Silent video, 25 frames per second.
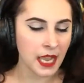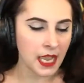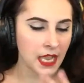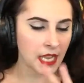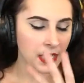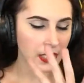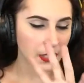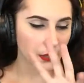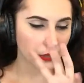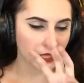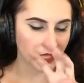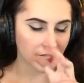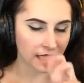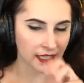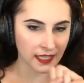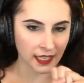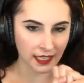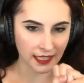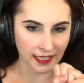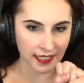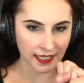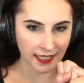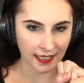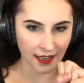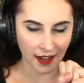So it
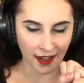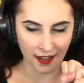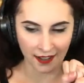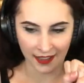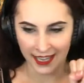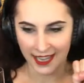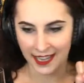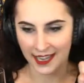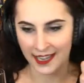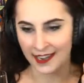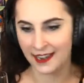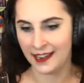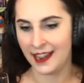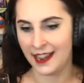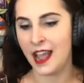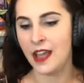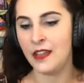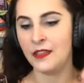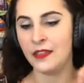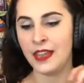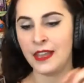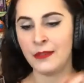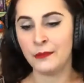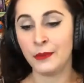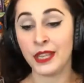sucks it all in. And
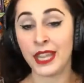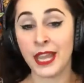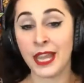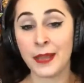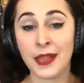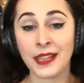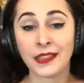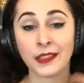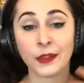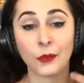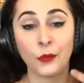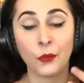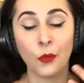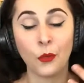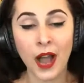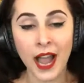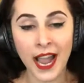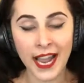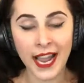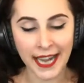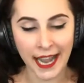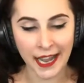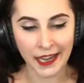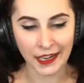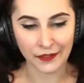then when they make the
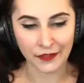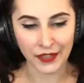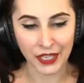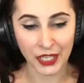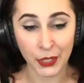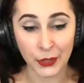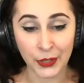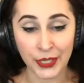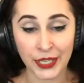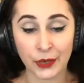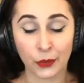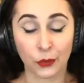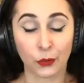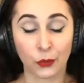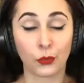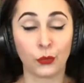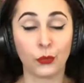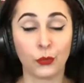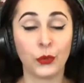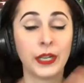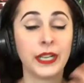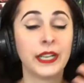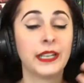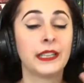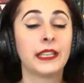wine out of it, you get a
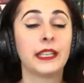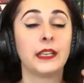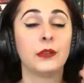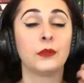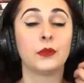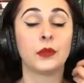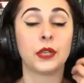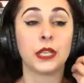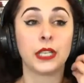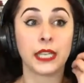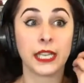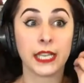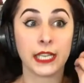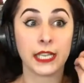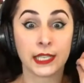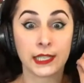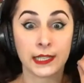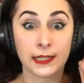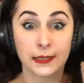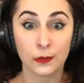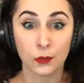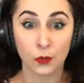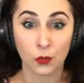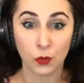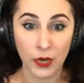really, really
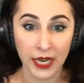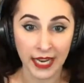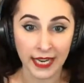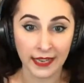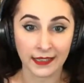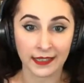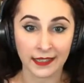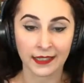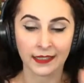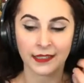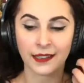sweet,